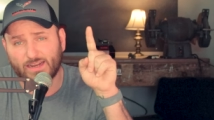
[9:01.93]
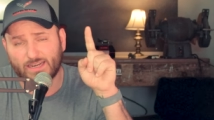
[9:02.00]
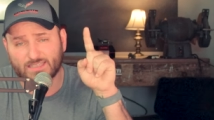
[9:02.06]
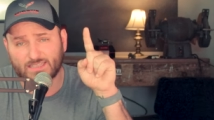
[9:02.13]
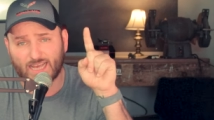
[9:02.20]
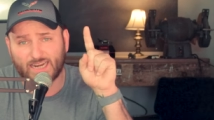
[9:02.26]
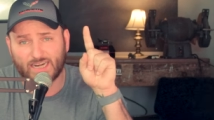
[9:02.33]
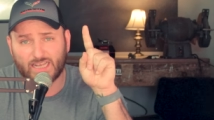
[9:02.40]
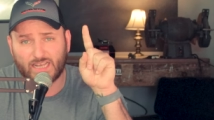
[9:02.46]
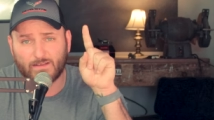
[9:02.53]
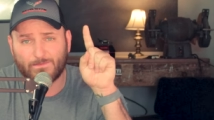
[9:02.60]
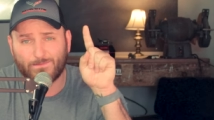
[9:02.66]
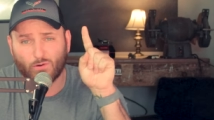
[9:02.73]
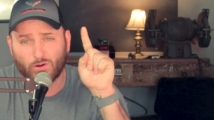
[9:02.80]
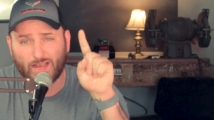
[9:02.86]
I decided to
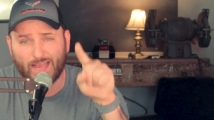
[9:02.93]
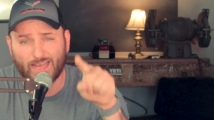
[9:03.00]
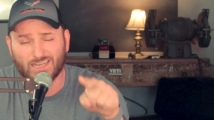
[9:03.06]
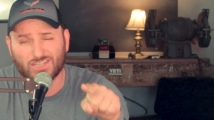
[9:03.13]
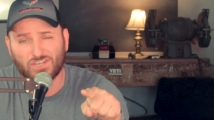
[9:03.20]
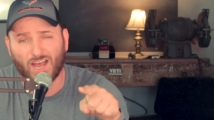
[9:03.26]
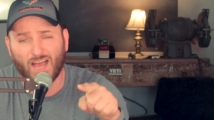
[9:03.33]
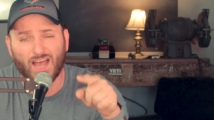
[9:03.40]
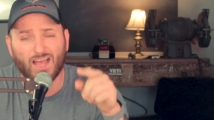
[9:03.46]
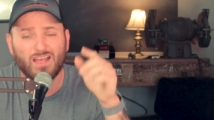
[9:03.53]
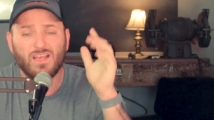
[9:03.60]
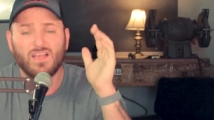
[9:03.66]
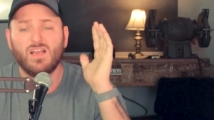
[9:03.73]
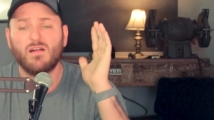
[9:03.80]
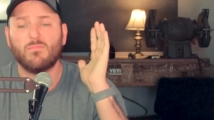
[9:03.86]
give 4K a shot,
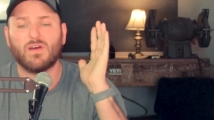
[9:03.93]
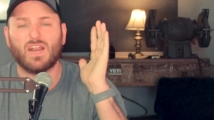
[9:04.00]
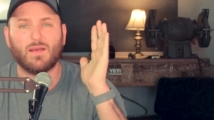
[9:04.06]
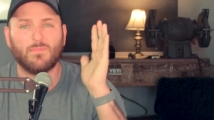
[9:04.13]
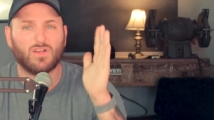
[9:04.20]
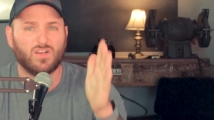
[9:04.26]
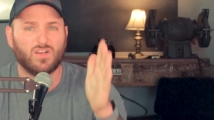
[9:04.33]
but I'm a